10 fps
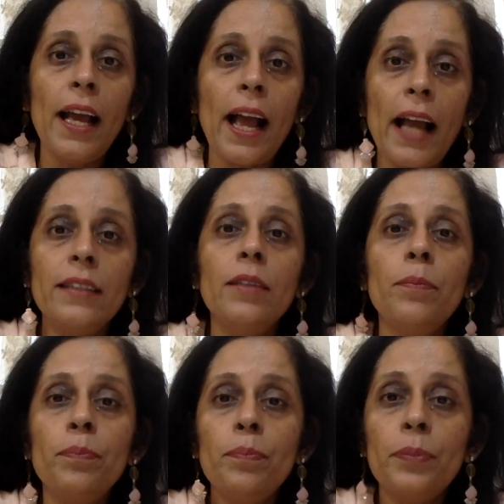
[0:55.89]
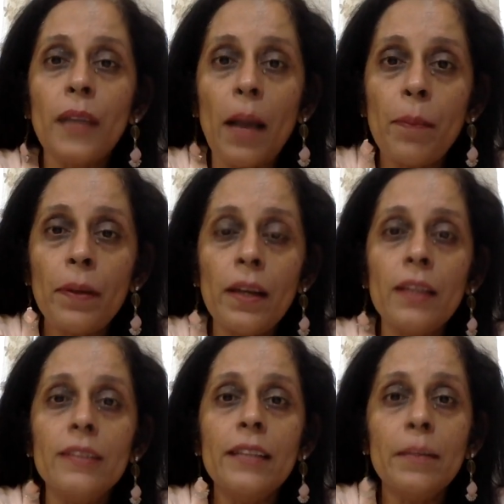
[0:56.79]
and the capital
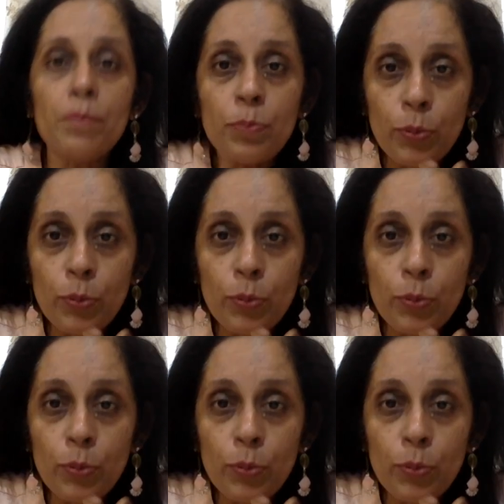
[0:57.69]
is then